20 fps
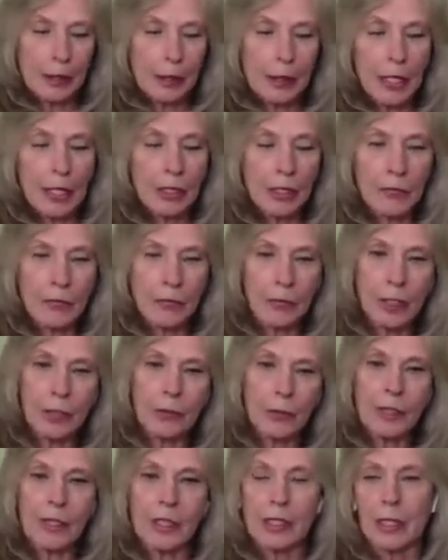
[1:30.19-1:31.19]
each
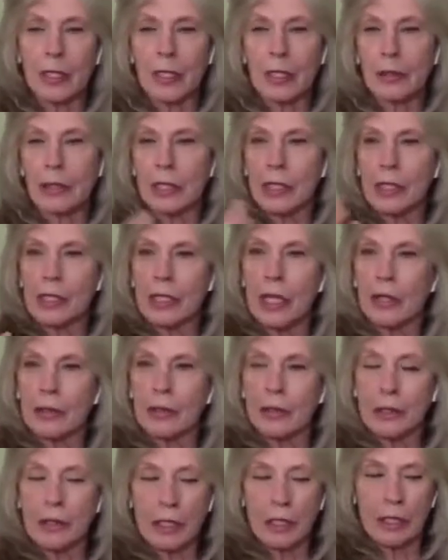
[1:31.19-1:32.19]
frequency or each
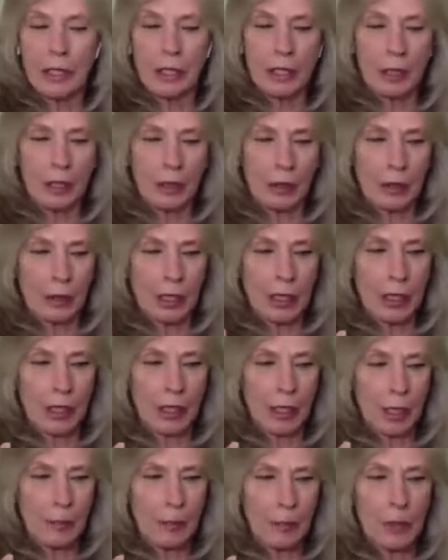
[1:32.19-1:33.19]
energy or
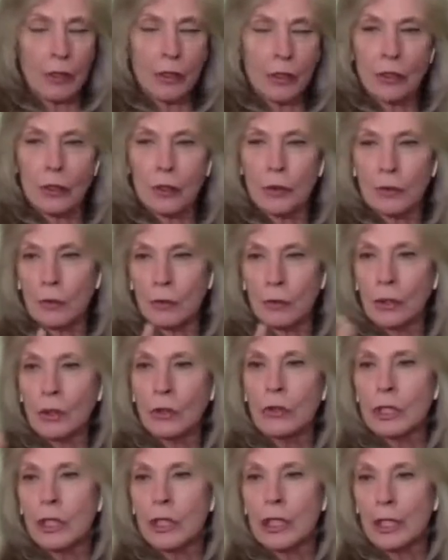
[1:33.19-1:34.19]
e- emotional
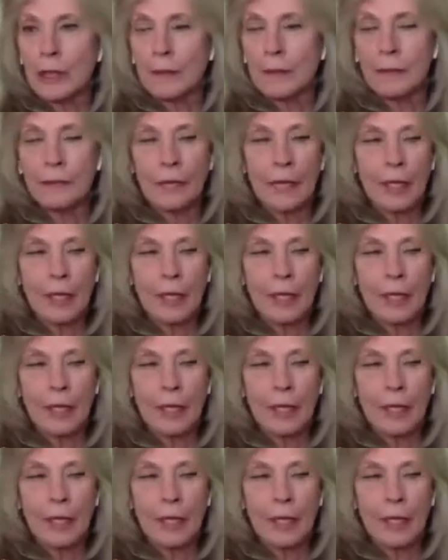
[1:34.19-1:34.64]
wounding